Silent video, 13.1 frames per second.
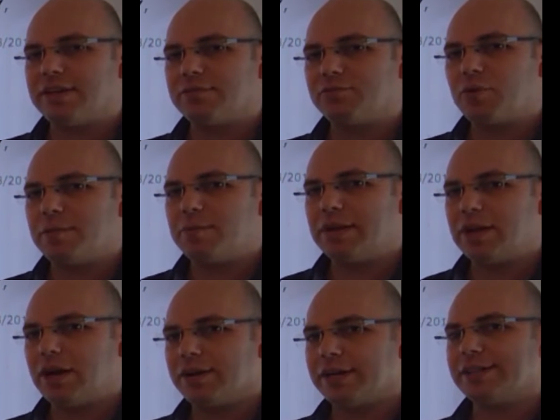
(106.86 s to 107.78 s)

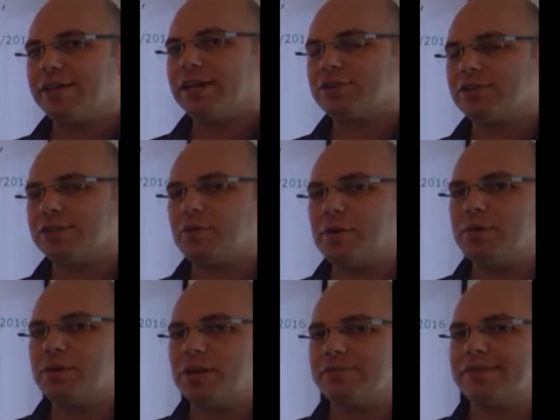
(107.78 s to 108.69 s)
webinar, and actually the
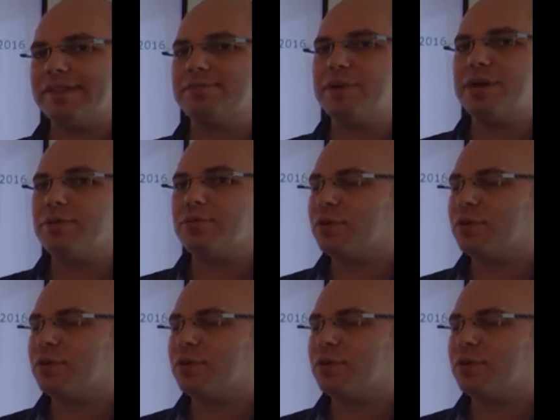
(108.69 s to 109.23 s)
webinar this